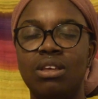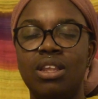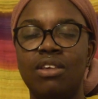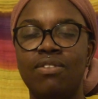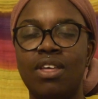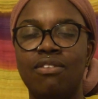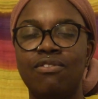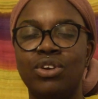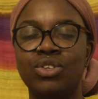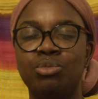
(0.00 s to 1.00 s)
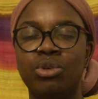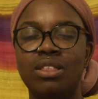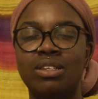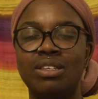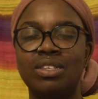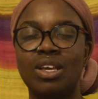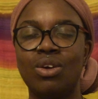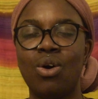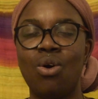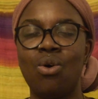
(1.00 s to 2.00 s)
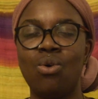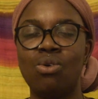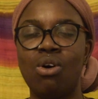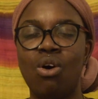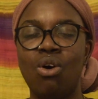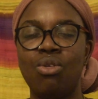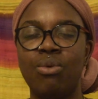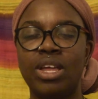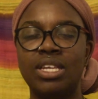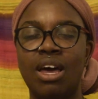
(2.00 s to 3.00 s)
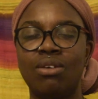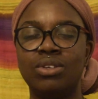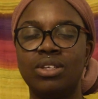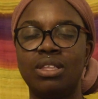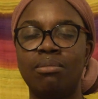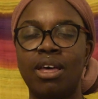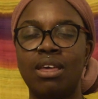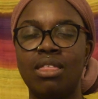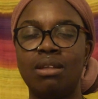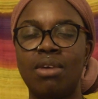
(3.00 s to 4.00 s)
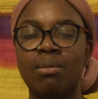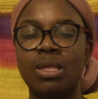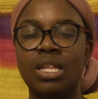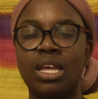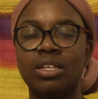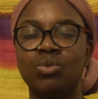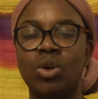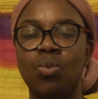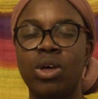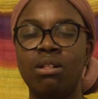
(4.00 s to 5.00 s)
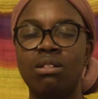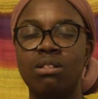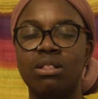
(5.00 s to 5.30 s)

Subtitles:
And if that first breath doesn't go all the way down to the belly, then maybe the next one will.